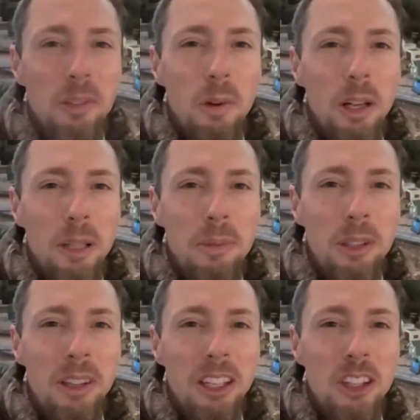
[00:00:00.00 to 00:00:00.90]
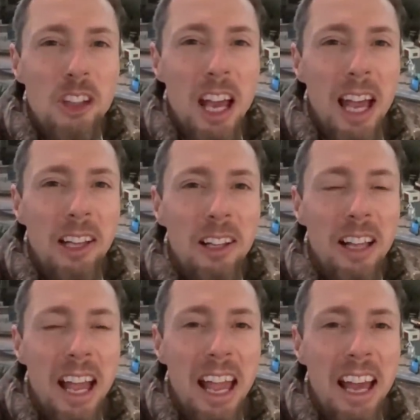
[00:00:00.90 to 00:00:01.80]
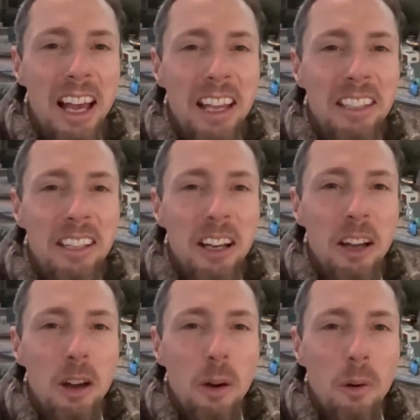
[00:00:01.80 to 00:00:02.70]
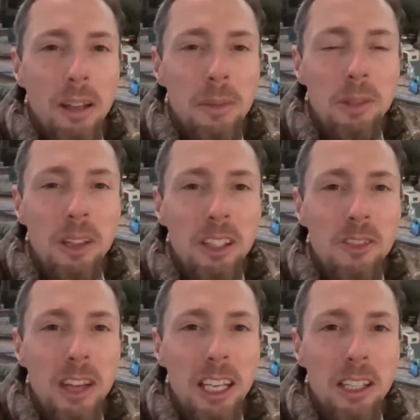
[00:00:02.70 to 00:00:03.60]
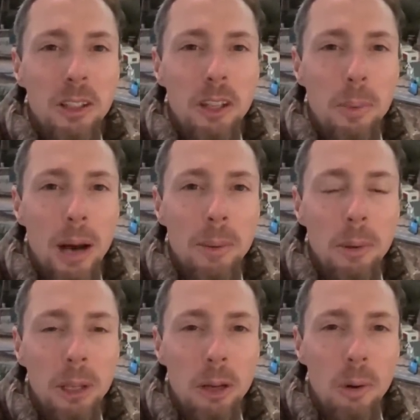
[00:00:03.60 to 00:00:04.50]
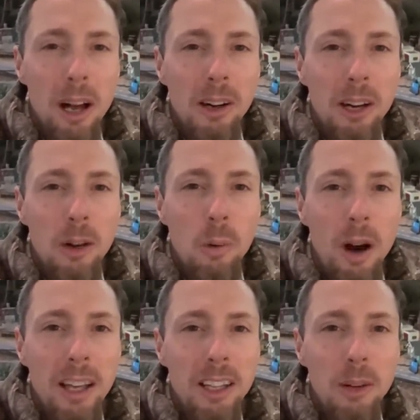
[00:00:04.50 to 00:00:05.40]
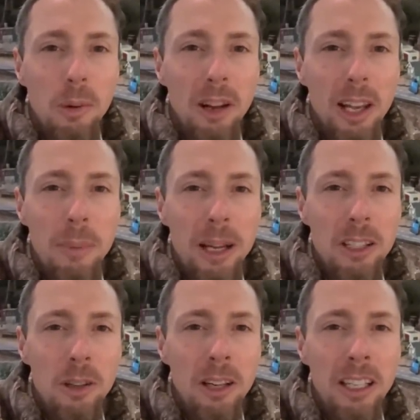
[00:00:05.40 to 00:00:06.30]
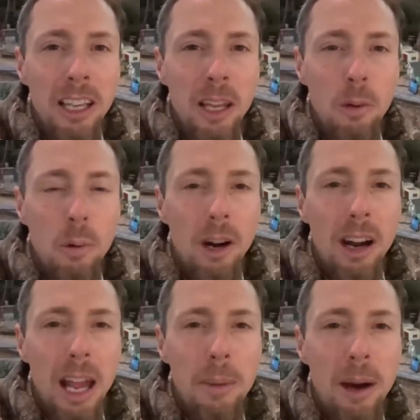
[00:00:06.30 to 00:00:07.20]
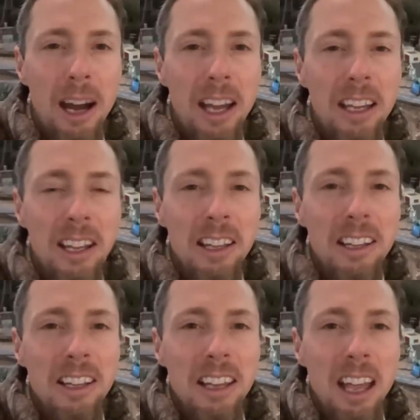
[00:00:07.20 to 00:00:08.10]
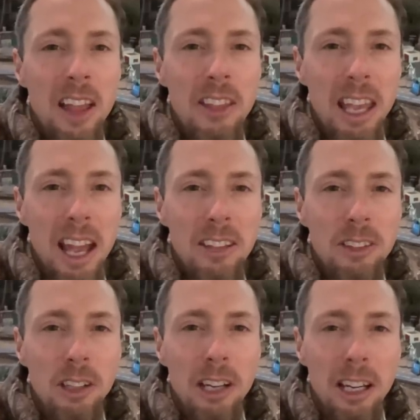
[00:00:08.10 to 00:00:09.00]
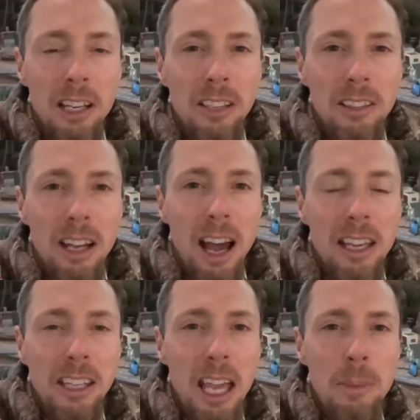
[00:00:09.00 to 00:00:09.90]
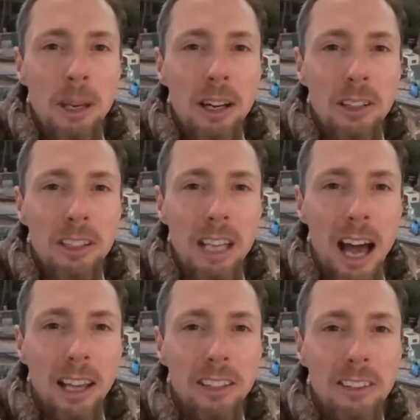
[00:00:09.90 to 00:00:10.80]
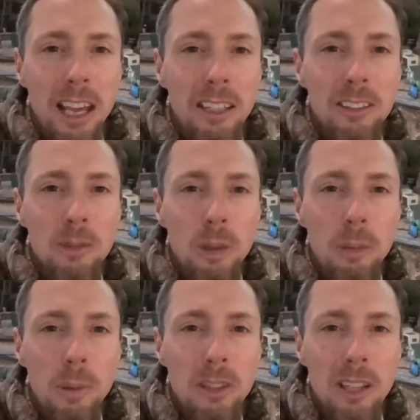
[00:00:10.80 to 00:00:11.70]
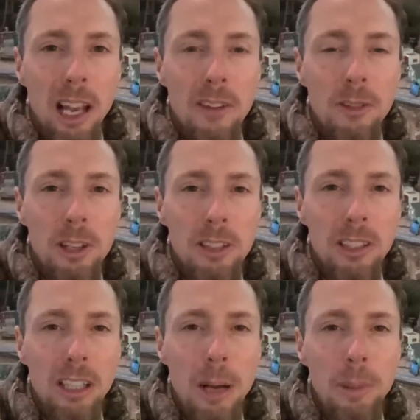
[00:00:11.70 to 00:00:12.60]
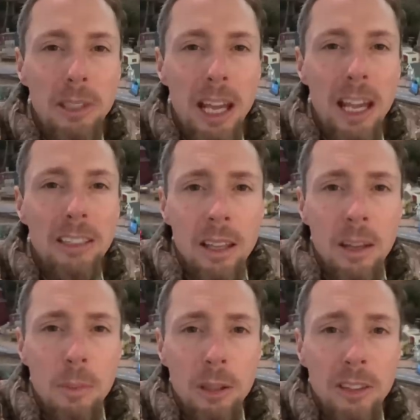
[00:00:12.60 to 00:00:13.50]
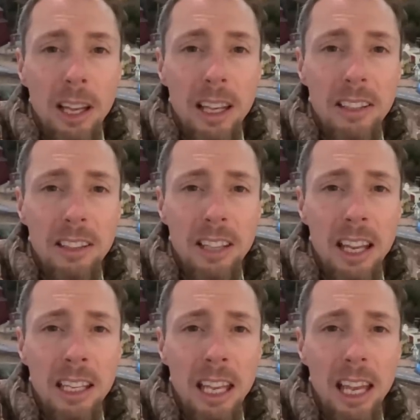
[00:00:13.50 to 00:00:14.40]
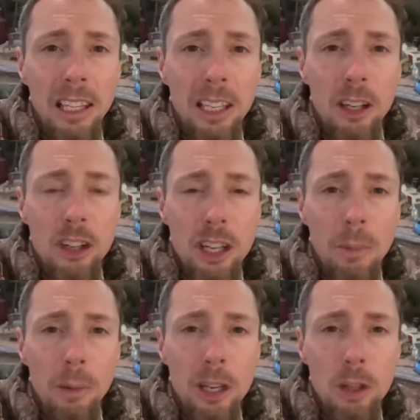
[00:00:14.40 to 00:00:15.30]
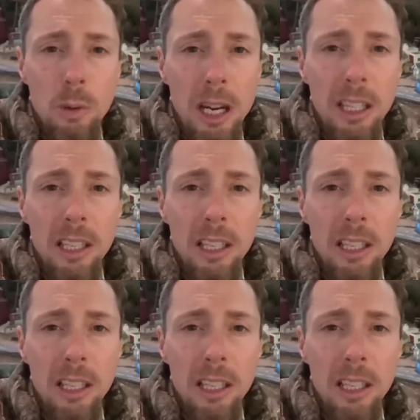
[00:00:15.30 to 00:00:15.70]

welcome to this channel and welcome to this video. You're probably wondering, what in the world am I doing and where am I? And the answer is, I came here to Dallas, Texas with Priscilla for just a couple days. Priscilla is attending a leadership retreat